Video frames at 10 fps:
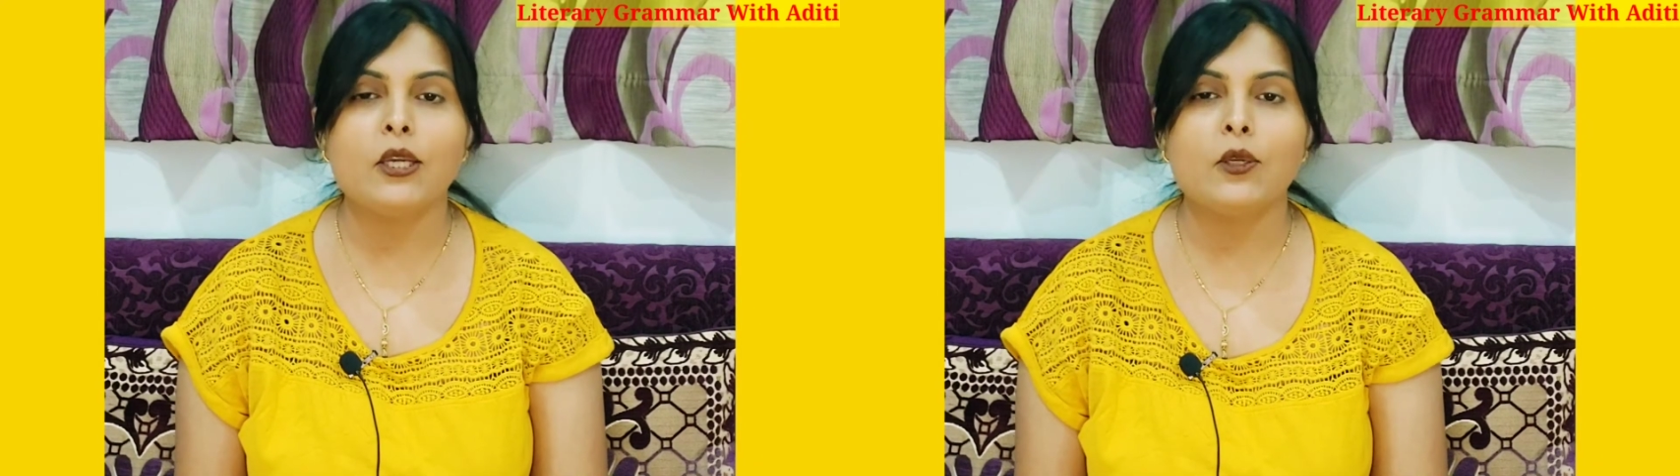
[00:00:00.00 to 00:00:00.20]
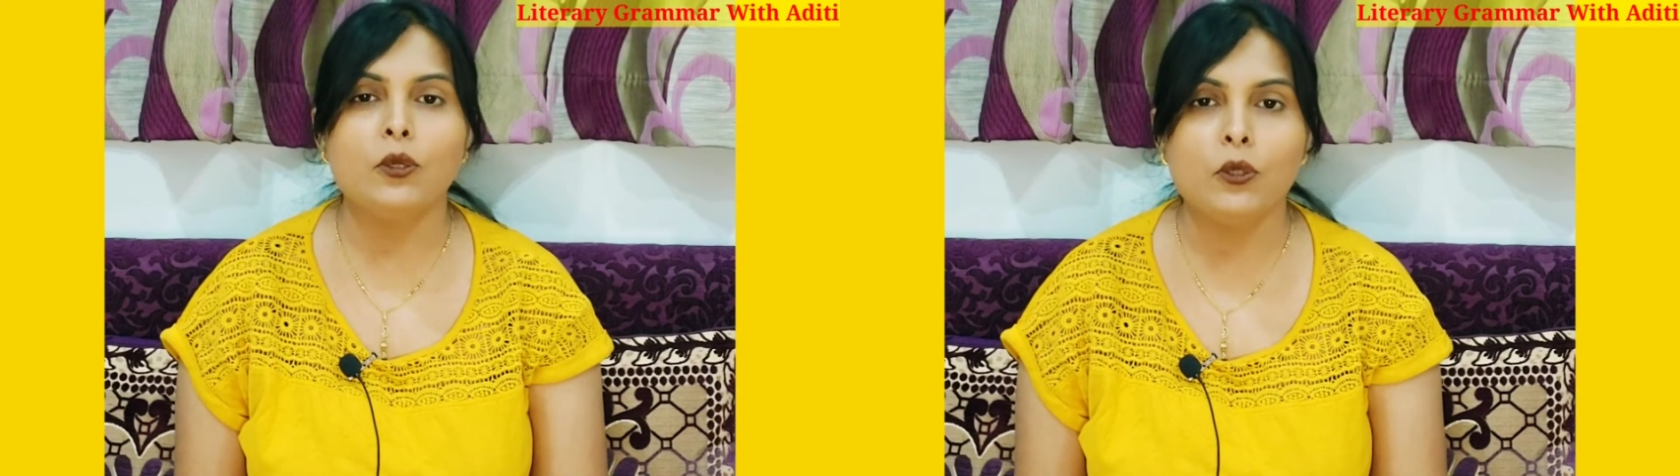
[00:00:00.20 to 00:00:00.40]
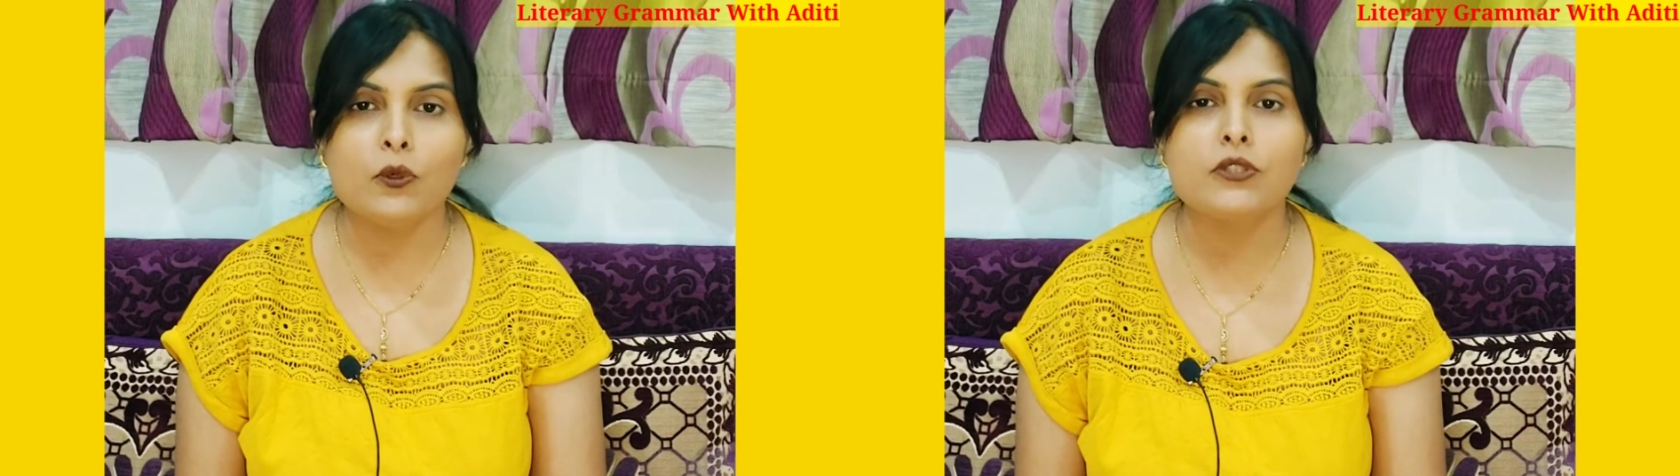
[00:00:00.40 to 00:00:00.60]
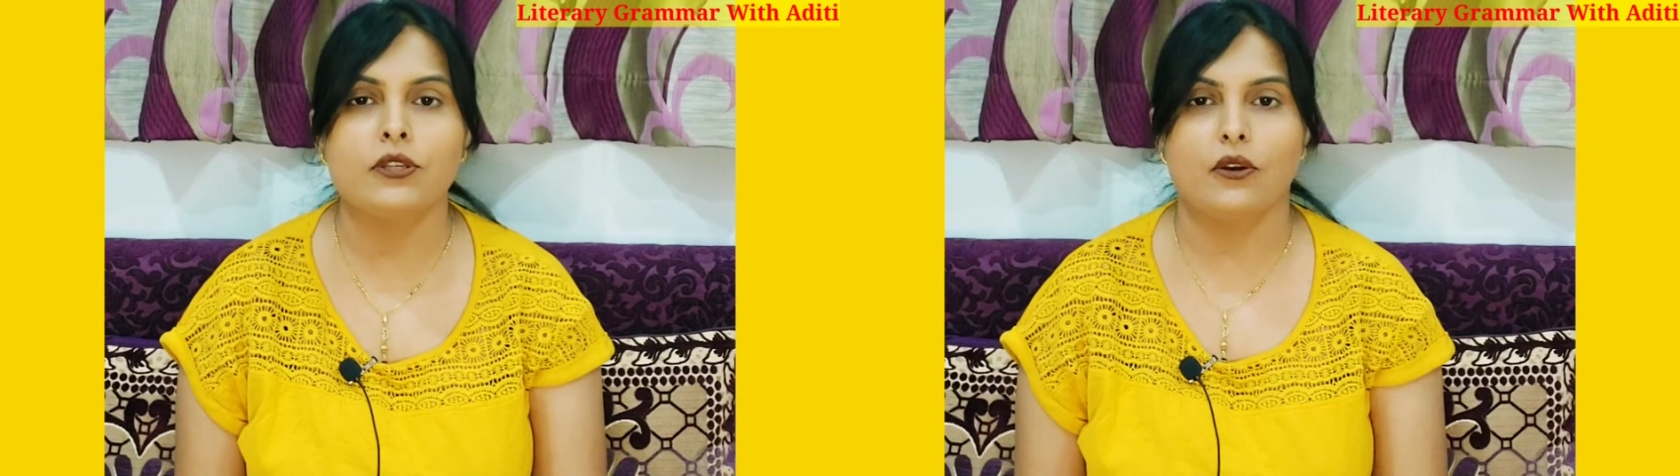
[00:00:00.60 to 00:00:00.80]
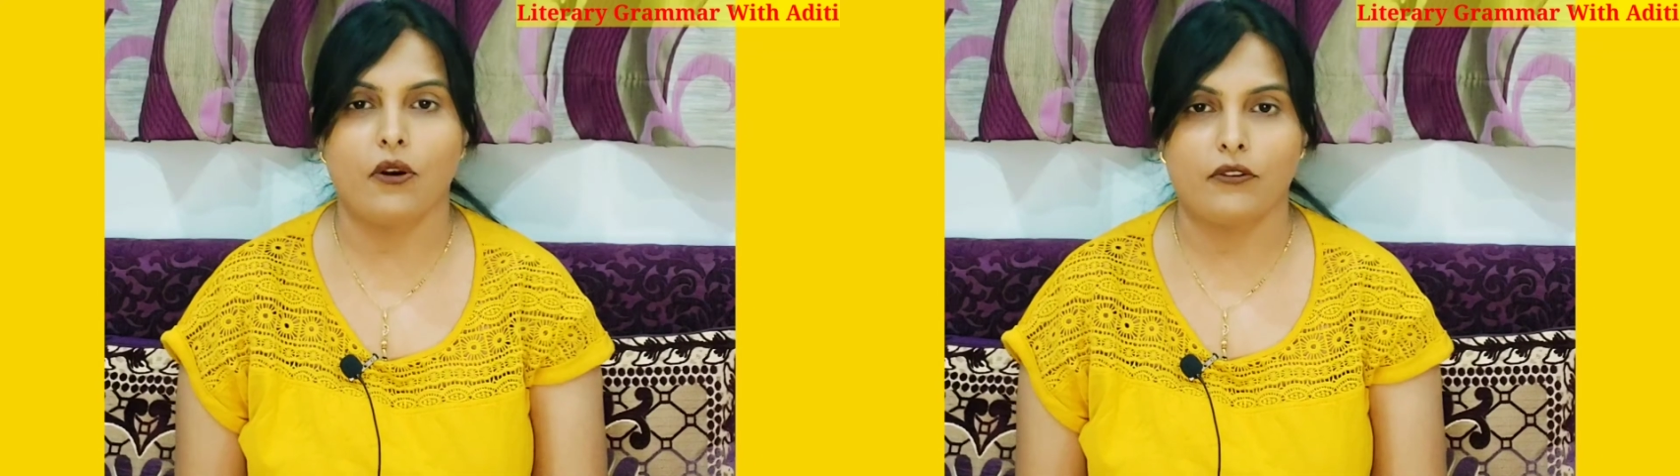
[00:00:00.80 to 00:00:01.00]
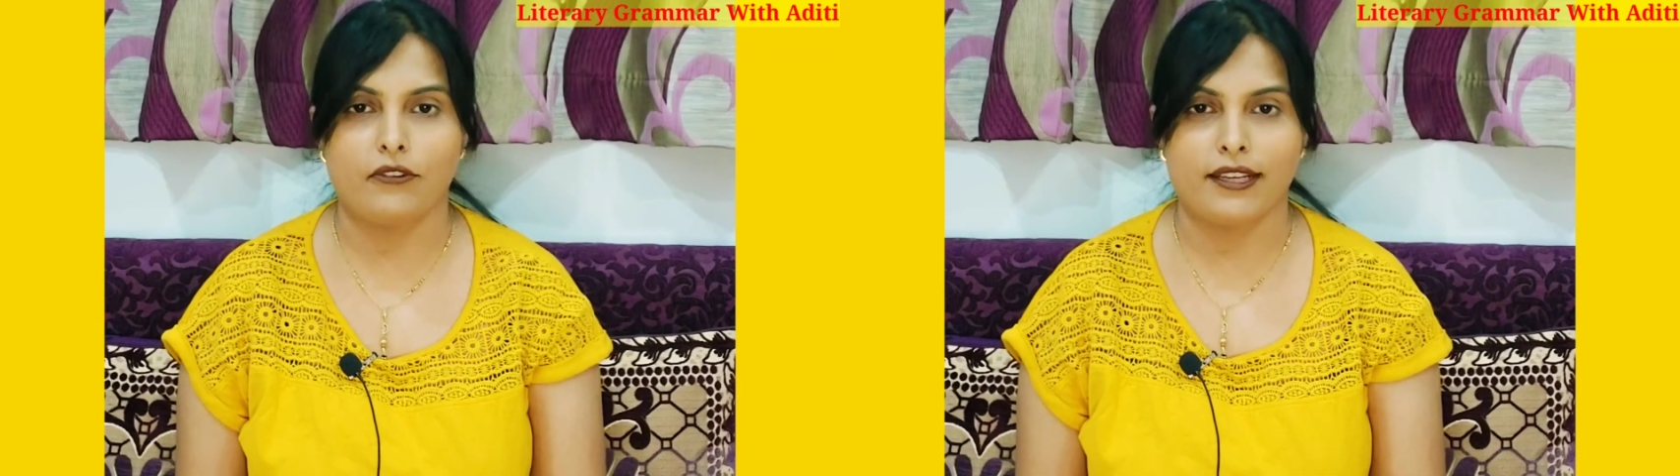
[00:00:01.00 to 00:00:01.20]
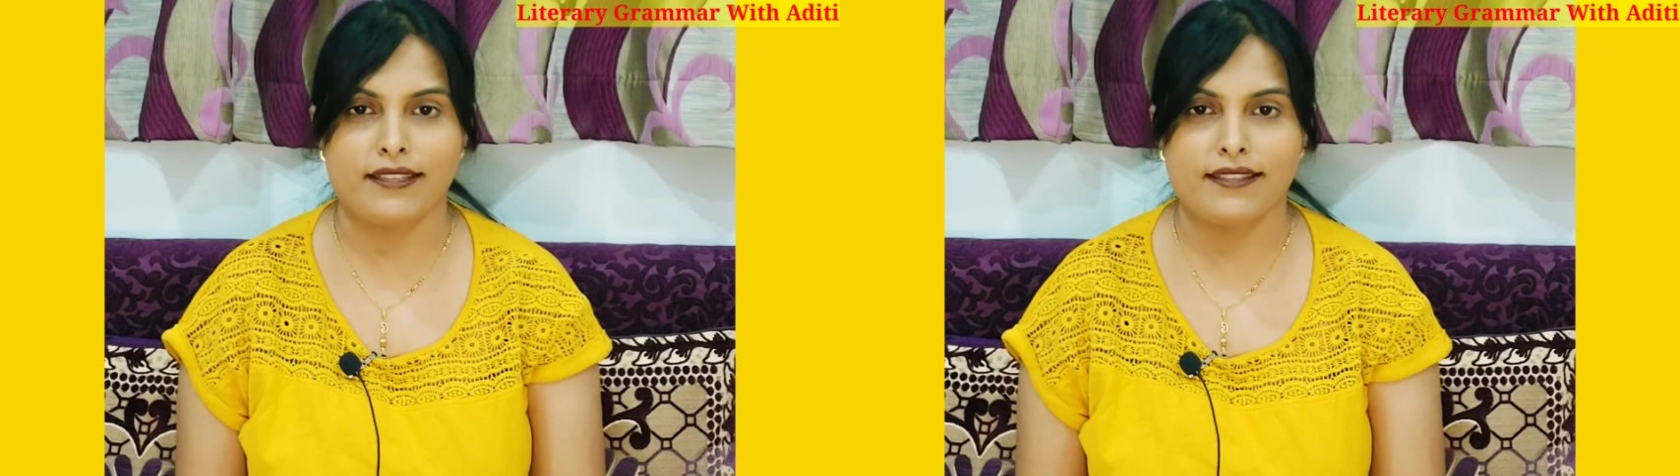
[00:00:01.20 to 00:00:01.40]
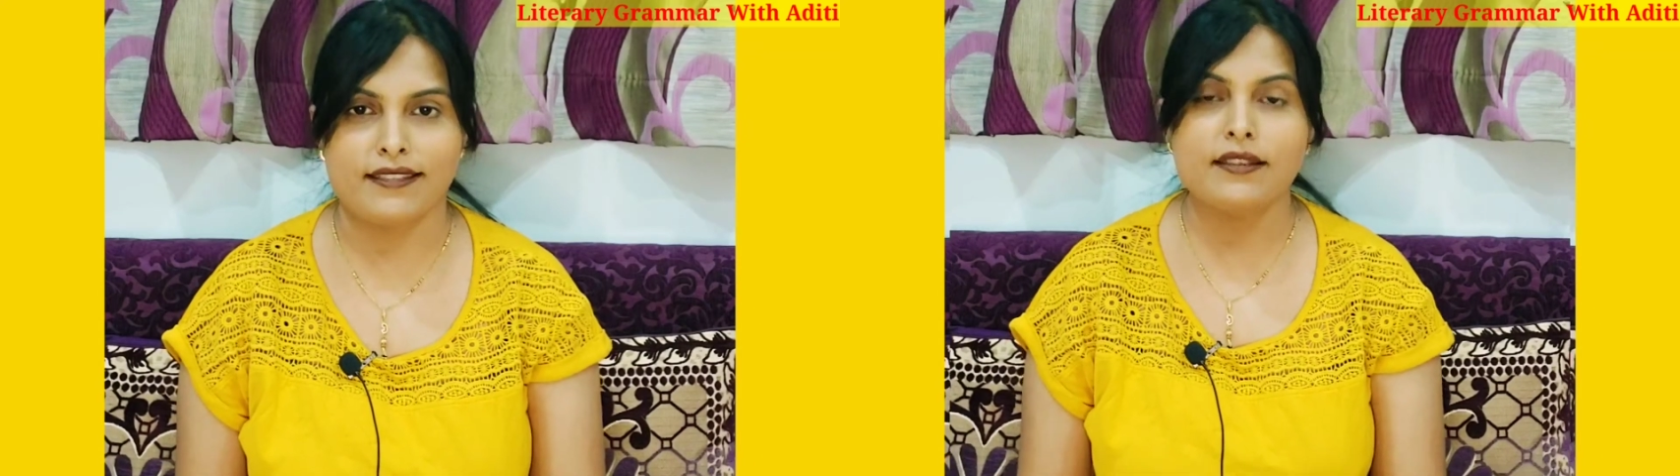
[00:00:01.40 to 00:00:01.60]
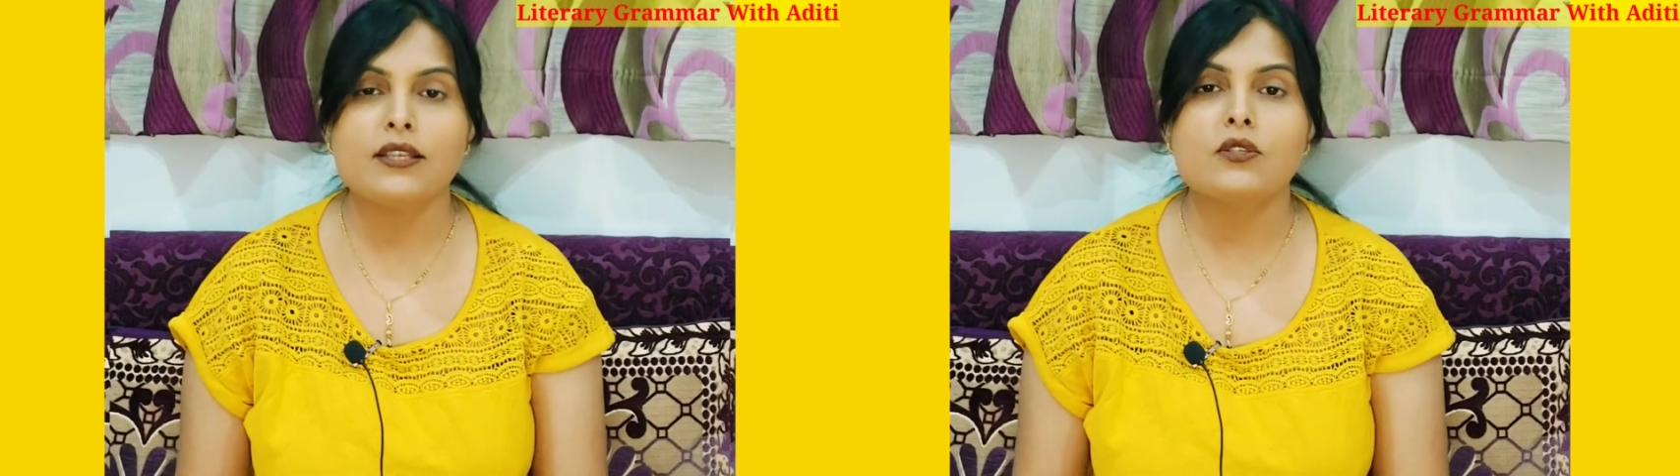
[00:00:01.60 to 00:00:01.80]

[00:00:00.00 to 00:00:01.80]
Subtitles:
you lose your confidence.